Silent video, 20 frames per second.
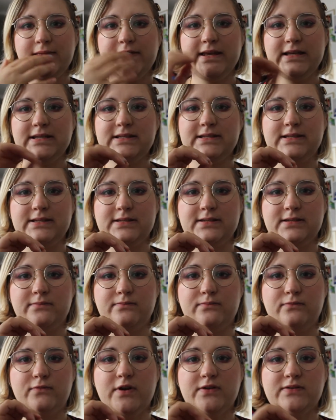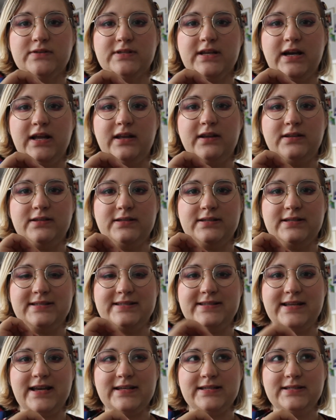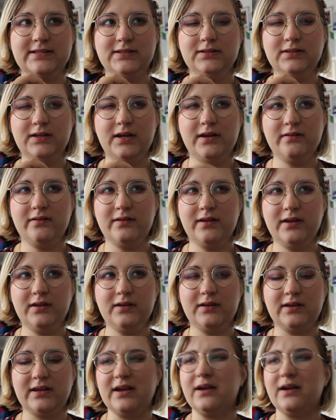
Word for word: This is some rose-coloured satin, I think?